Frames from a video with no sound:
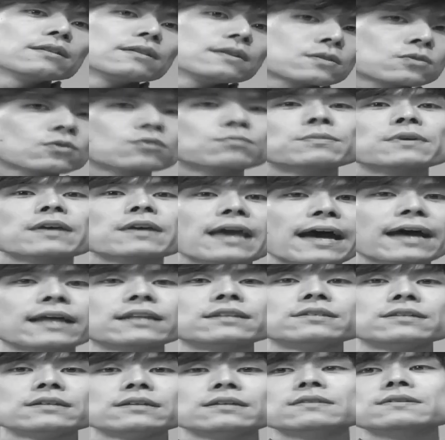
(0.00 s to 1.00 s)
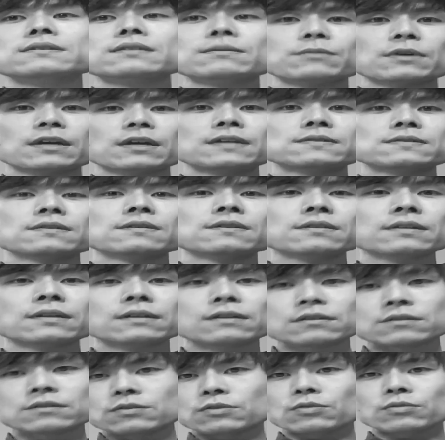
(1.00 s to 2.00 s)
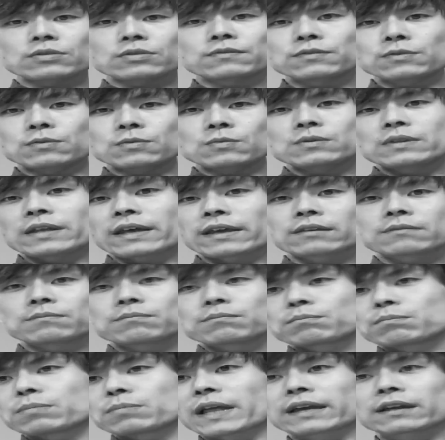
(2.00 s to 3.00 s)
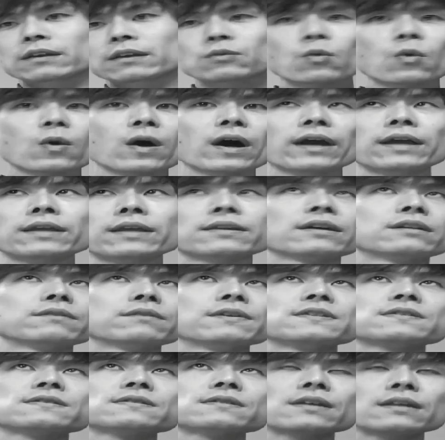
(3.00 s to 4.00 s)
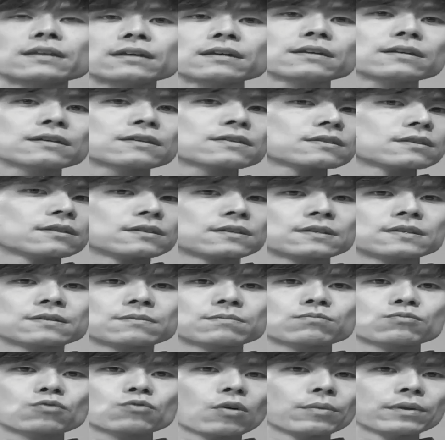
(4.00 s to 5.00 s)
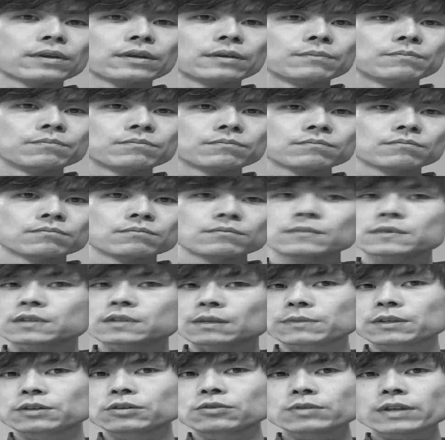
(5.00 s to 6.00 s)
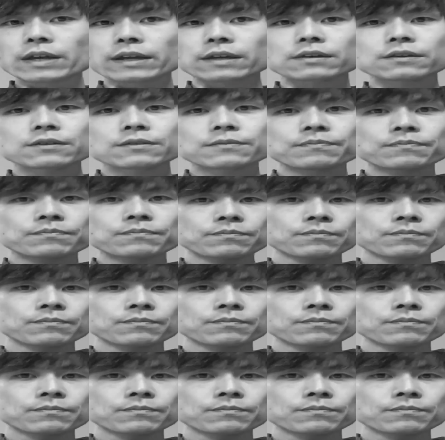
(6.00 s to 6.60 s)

This could be handy in some cases. And you know, if you like black and white kind of aesthetics, this is probably something you like.